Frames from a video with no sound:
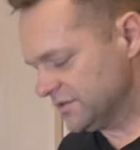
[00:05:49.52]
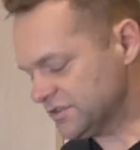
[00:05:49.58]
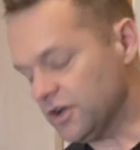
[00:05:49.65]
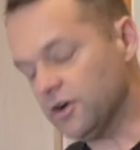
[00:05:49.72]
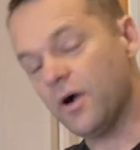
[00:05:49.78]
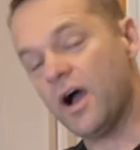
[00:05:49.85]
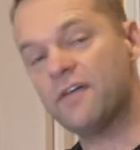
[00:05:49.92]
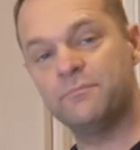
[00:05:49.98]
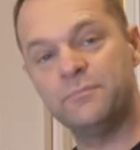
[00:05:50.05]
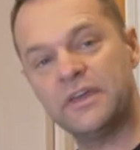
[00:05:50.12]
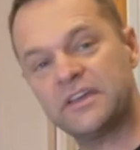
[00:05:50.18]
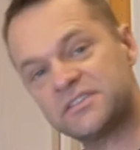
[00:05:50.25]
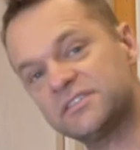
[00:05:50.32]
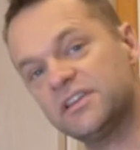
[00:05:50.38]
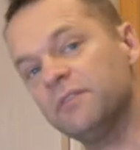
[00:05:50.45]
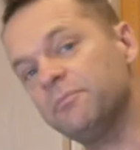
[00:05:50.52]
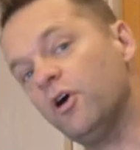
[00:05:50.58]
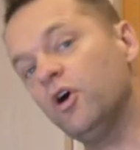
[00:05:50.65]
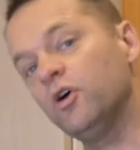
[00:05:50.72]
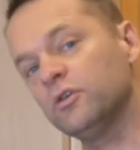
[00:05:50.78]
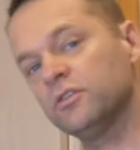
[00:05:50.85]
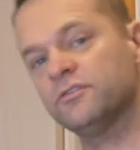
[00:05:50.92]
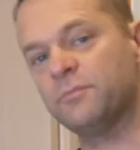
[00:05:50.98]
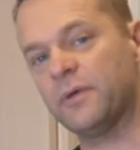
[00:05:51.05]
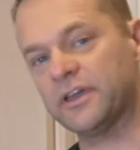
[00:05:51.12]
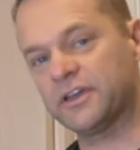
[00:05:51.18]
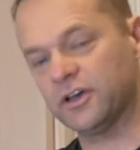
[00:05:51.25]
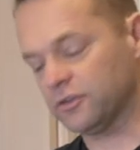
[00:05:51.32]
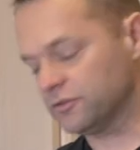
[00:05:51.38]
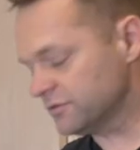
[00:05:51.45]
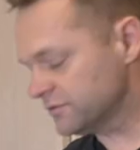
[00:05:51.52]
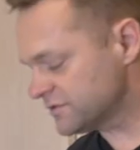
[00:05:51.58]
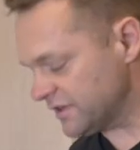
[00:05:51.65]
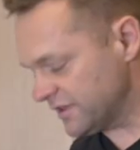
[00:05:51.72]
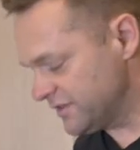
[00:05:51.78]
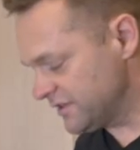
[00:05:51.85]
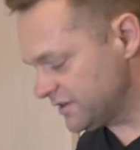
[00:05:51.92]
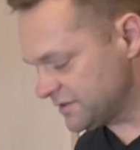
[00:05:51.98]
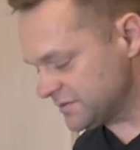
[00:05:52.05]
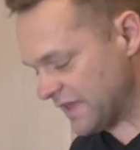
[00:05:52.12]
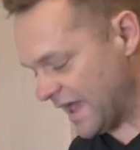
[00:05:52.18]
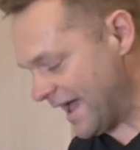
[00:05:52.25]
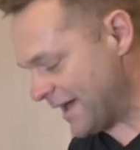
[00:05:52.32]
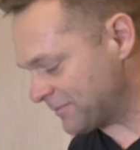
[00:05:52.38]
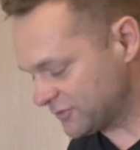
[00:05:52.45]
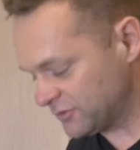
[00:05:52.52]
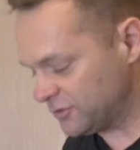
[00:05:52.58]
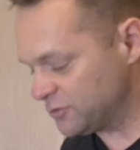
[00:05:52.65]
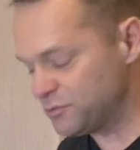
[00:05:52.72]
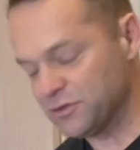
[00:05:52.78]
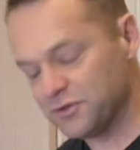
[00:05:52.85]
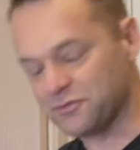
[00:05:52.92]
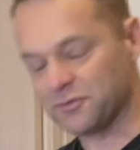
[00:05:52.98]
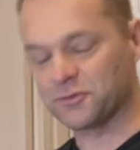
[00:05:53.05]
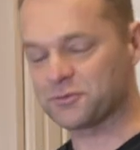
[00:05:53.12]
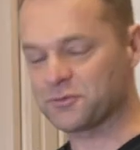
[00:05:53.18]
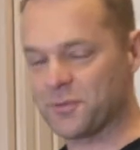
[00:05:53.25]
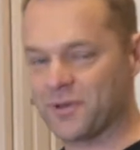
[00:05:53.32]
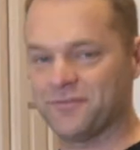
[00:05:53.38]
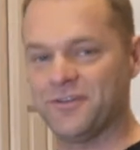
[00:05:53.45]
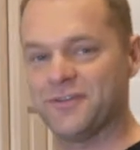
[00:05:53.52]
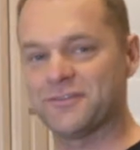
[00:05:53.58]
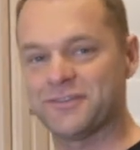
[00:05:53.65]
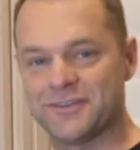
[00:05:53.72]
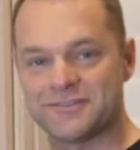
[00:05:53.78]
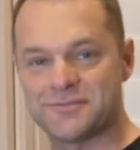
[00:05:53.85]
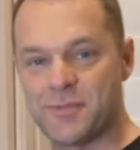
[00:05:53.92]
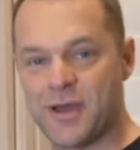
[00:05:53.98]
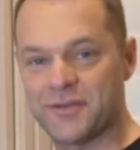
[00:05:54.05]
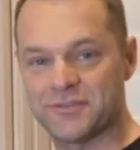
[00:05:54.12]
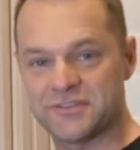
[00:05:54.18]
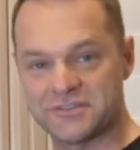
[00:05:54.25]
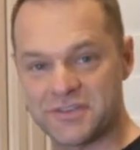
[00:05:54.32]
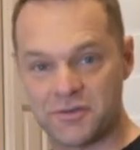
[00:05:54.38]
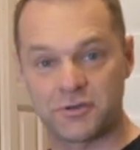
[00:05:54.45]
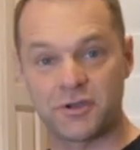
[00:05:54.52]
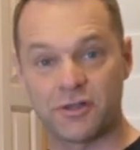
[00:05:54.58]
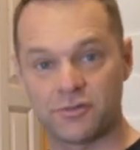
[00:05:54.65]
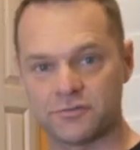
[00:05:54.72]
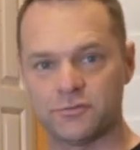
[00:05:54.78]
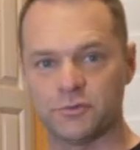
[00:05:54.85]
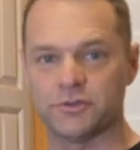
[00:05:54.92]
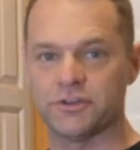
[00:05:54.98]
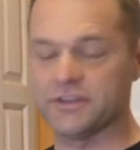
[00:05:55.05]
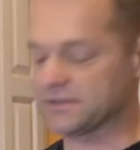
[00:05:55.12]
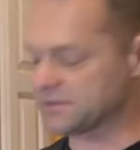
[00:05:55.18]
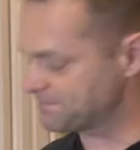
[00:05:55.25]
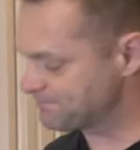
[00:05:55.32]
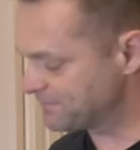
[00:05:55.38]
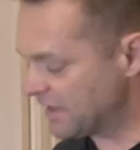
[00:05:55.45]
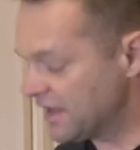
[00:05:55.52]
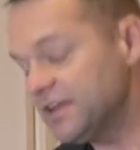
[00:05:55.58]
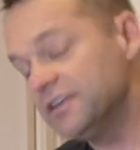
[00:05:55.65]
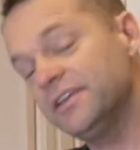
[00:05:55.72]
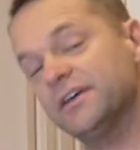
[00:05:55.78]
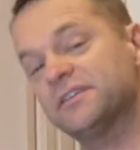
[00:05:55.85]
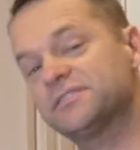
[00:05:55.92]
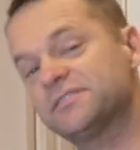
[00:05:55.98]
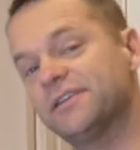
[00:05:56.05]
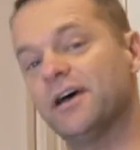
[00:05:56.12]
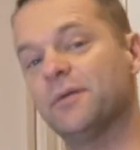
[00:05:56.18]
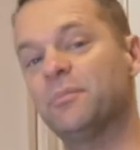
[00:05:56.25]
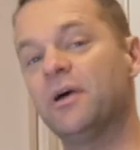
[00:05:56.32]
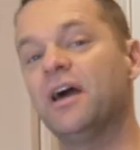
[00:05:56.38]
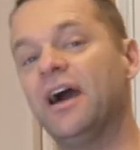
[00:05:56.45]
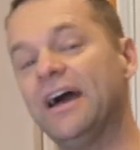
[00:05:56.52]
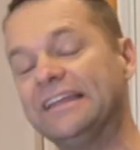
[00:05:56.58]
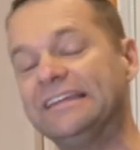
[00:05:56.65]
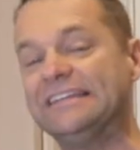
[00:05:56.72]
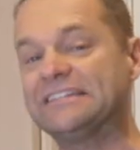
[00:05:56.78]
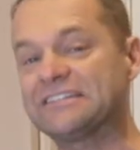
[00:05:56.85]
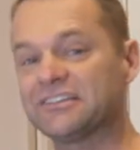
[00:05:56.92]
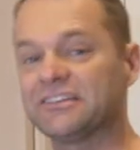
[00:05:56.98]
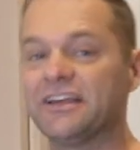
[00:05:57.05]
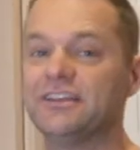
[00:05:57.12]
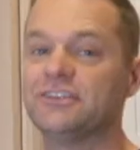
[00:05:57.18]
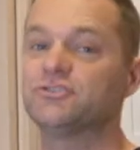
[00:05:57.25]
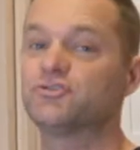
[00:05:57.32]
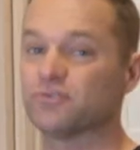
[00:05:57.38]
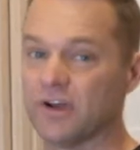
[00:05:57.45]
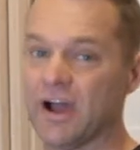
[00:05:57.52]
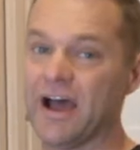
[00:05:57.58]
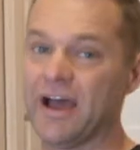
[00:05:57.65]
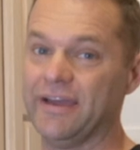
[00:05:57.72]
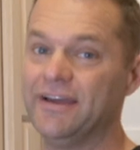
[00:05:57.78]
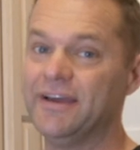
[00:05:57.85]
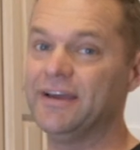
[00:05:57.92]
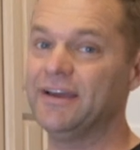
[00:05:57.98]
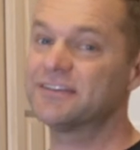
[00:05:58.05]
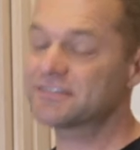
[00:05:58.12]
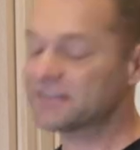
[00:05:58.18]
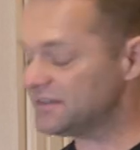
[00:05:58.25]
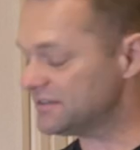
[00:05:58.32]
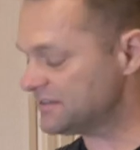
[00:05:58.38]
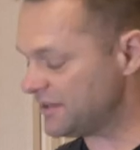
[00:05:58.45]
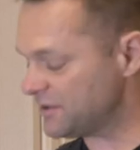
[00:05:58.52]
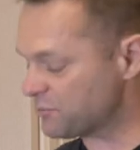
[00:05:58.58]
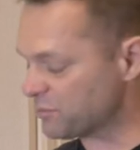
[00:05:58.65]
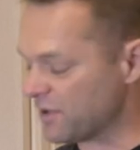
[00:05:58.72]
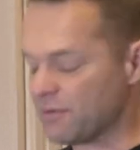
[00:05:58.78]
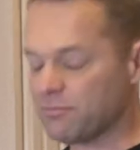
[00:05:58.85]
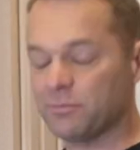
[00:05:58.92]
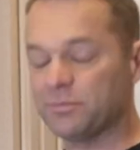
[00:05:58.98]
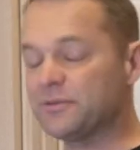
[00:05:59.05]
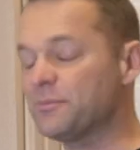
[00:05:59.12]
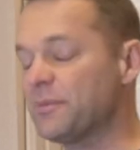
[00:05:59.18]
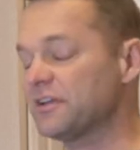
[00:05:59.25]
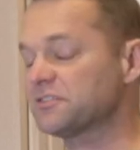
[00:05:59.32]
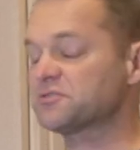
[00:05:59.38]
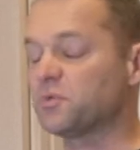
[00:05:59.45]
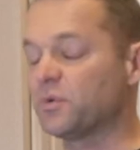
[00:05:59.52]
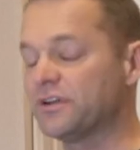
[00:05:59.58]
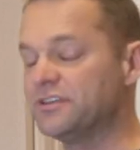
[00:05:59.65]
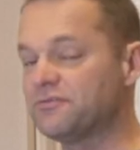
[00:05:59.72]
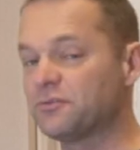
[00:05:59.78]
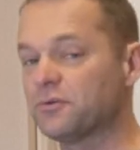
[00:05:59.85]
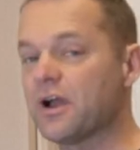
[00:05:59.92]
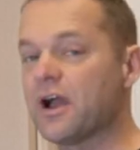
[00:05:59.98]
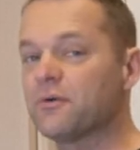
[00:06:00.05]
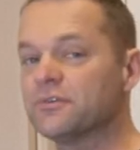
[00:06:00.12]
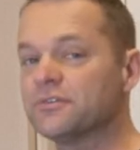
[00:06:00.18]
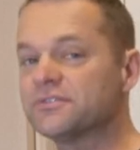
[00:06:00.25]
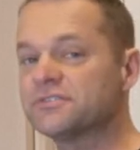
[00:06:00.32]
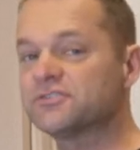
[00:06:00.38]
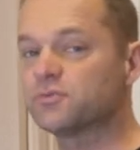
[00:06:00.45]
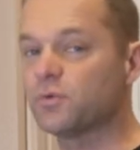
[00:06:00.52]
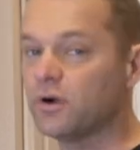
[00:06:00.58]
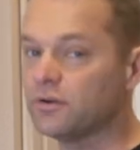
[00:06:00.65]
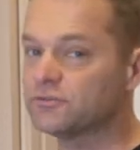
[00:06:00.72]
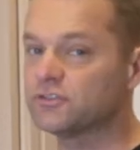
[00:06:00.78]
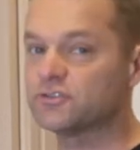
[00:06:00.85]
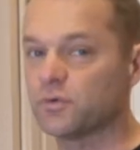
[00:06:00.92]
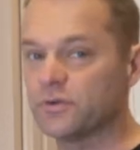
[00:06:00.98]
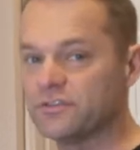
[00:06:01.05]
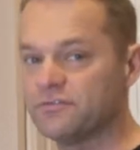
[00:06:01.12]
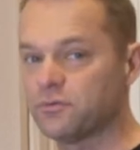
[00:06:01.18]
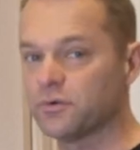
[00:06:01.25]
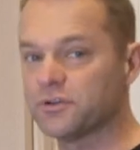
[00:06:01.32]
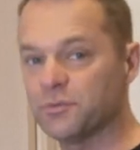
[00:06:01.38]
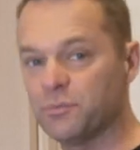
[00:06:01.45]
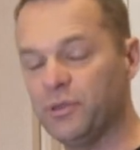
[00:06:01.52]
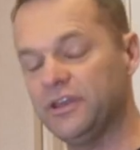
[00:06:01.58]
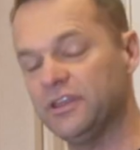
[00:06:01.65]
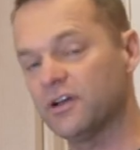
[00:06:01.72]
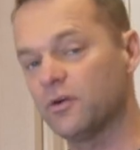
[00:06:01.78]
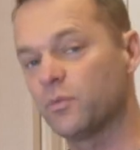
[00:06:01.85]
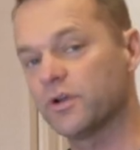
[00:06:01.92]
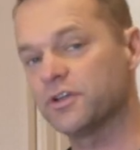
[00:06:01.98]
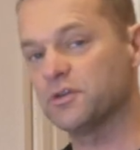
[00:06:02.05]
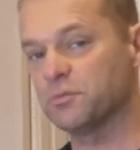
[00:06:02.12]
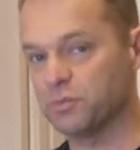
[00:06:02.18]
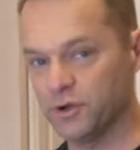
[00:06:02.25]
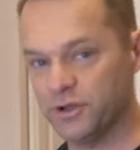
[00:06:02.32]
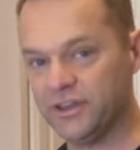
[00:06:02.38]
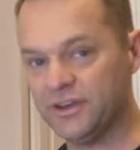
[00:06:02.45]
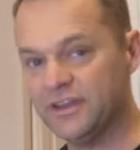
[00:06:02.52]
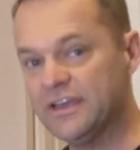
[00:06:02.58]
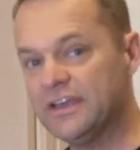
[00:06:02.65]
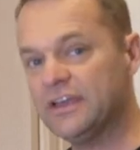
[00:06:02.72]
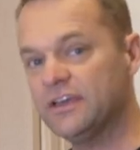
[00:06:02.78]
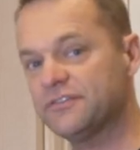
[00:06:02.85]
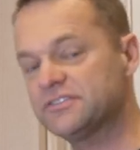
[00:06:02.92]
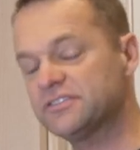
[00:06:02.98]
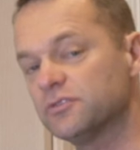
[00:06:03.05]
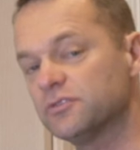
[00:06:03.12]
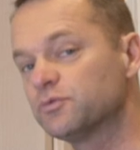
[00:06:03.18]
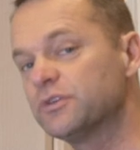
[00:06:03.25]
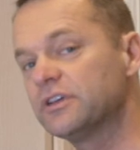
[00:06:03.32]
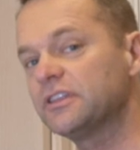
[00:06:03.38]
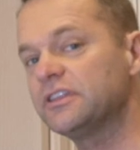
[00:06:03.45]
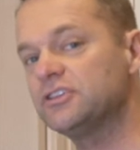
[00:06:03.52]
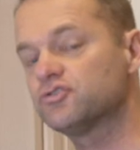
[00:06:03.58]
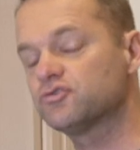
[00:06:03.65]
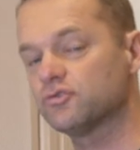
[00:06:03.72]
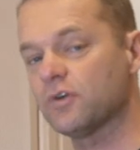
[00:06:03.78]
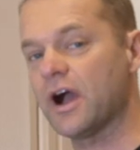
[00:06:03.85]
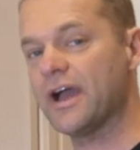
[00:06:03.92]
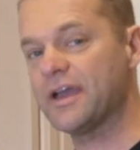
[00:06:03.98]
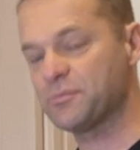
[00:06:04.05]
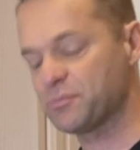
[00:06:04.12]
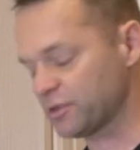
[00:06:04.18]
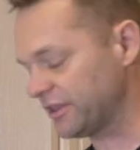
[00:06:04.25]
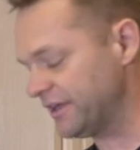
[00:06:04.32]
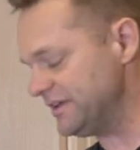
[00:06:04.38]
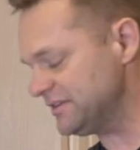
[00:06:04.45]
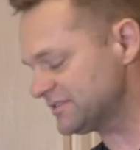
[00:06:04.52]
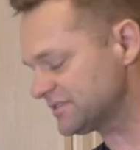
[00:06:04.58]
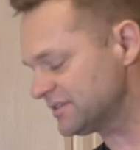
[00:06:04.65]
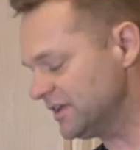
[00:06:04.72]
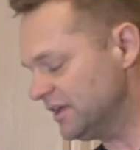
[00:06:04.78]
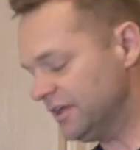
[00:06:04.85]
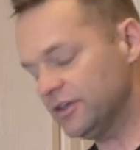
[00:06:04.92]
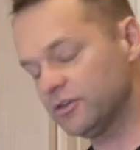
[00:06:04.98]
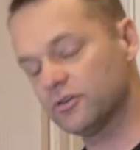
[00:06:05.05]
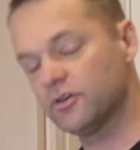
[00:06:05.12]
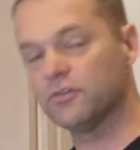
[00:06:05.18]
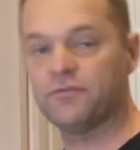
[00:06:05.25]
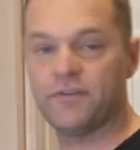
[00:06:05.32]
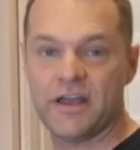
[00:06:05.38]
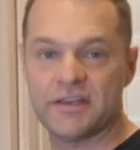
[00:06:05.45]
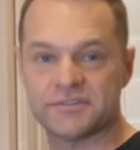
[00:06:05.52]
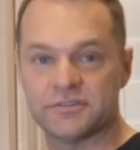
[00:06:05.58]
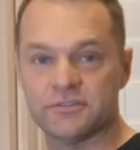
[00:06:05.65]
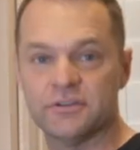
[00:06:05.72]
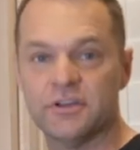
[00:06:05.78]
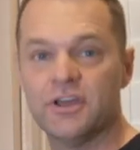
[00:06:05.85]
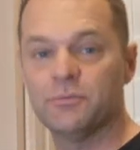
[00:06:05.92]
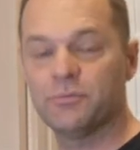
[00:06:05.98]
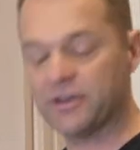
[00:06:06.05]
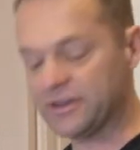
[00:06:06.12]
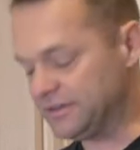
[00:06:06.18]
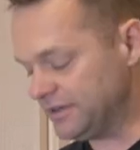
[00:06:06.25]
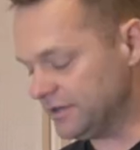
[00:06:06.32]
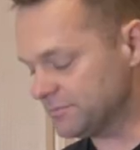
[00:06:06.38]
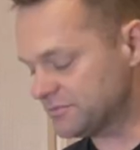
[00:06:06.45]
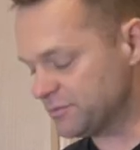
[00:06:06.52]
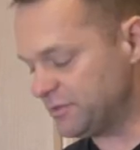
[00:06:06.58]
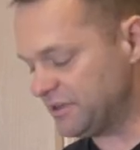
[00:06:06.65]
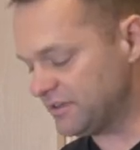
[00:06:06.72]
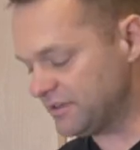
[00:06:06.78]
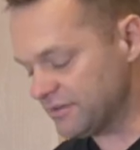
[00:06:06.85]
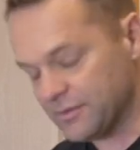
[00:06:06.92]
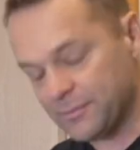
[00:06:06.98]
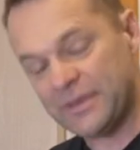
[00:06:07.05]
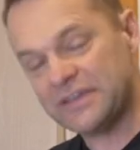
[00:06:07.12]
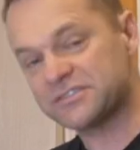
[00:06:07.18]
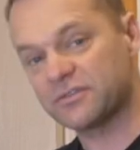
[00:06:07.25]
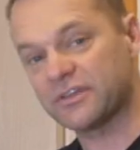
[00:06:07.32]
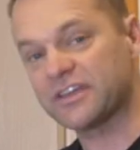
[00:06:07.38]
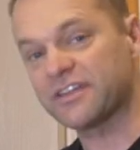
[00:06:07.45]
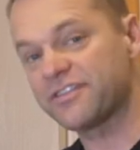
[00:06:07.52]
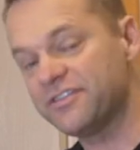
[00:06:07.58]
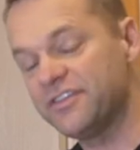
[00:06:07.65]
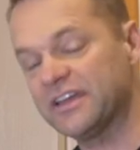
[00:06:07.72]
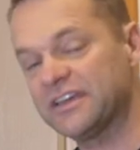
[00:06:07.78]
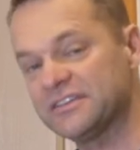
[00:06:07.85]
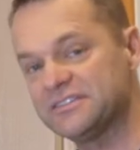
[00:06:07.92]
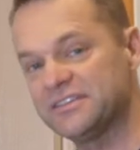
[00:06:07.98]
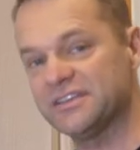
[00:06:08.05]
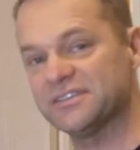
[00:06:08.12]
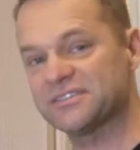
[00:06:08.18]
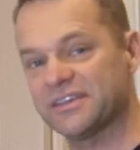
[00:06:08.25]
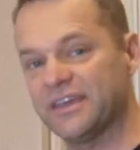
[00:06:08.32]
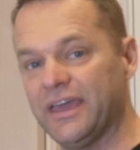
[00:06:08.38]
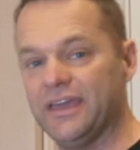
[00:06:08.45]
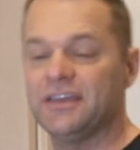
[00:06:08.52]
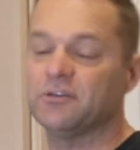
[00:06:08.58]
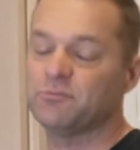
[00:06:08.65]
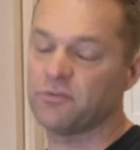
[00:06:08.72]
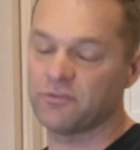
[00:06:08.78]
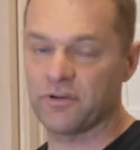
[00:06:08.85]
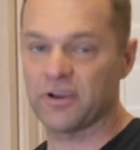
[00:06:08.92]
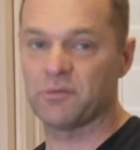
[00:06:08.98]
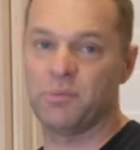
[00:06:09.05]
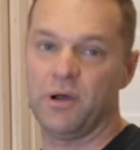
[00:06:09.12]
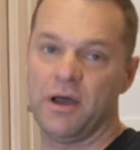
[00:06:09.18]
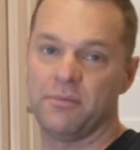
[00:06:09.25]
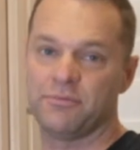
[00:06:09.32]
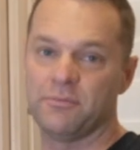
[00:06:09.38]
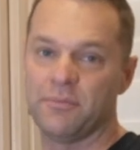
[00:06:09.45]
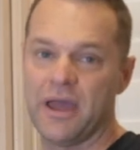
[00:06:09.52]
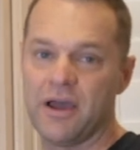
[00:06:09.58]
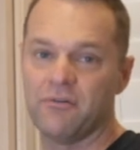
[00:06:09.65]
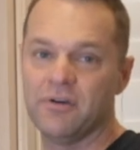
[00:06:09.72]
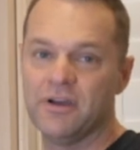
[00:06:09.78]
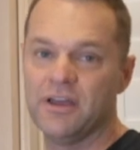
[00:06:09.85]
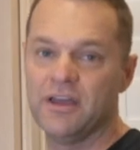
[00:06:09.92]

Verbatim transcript: So I've mixed up all of my colors and it is absolutely beautiful. It's one of my favorite things about this, how colorful it is. Next step, I need to let it dry. It's gonna take probably about 24 hours, 12 to 24, depending on where you put it. If a really dry place, it'll go faster. But I need them to be basically like a thick, dense cake before I can pop them out.